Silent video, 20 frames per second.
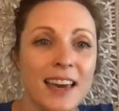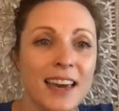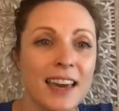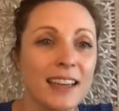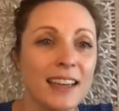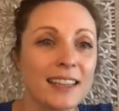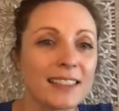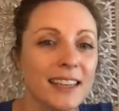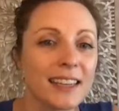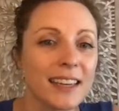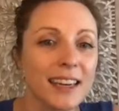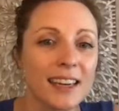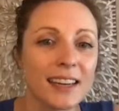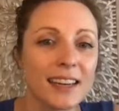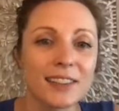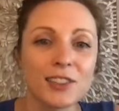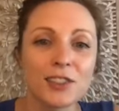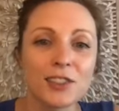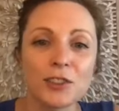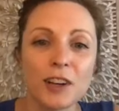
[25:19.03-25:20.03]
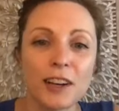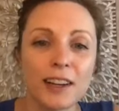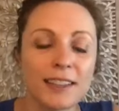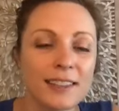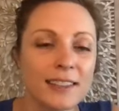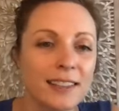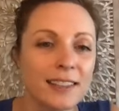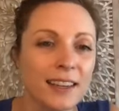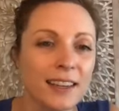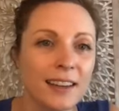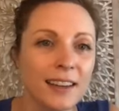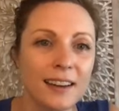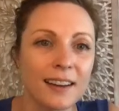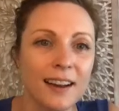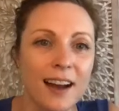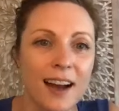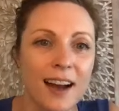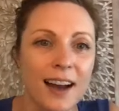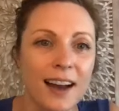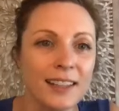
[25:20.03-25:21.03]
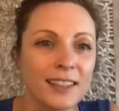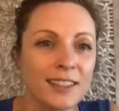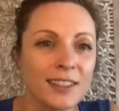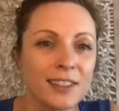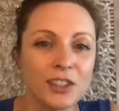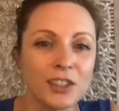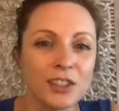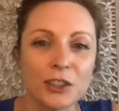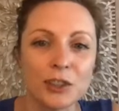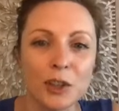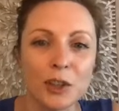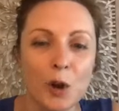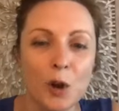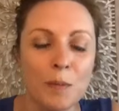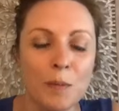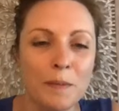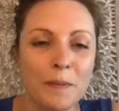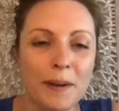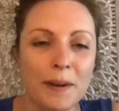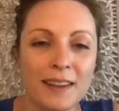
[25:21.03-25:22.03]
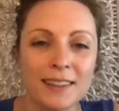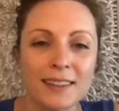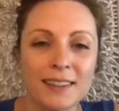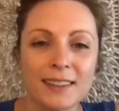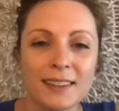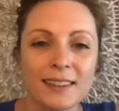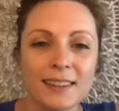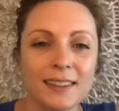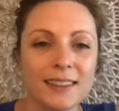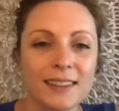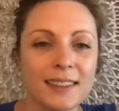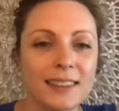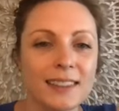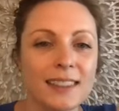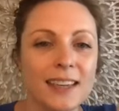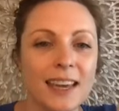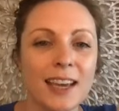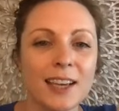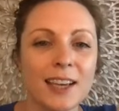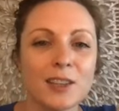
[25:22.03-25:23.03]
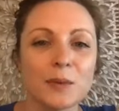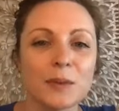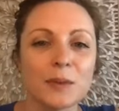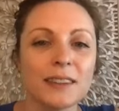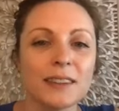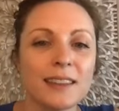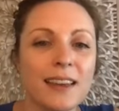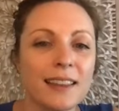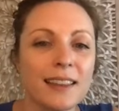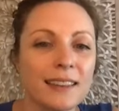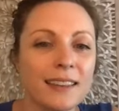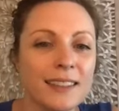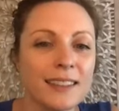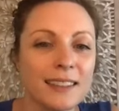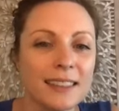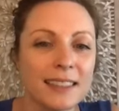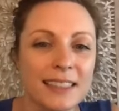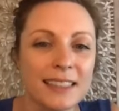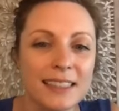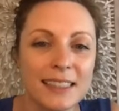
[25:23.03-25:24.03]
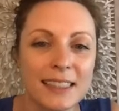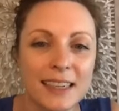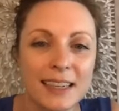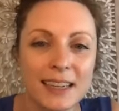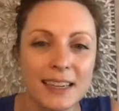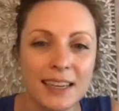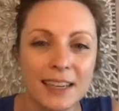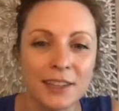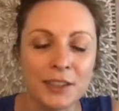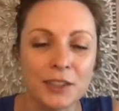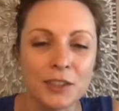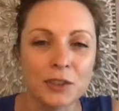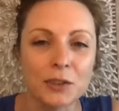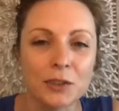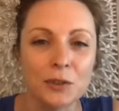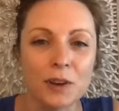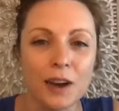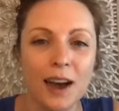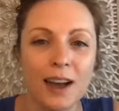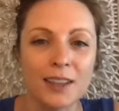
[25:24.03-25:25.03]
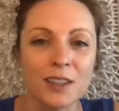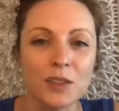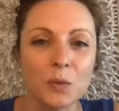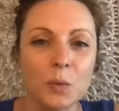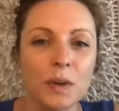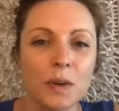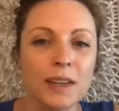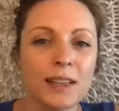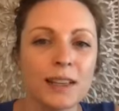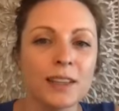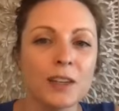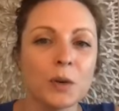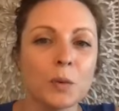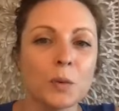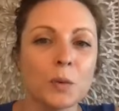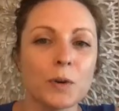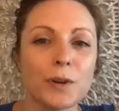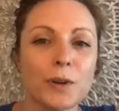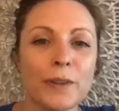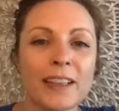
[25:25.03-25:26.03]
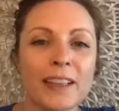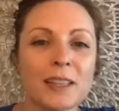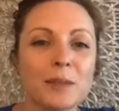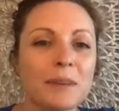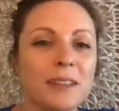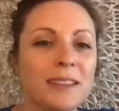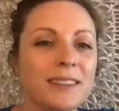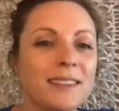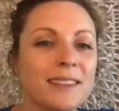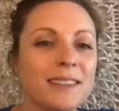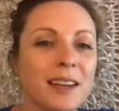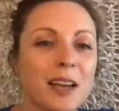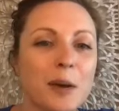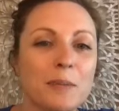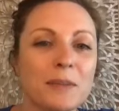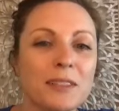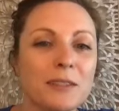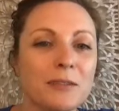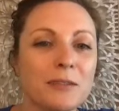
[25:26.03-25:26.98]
It takes trusting in God's shalom abundance. It takes relentlessly seeking to do God's will in a world that's been set up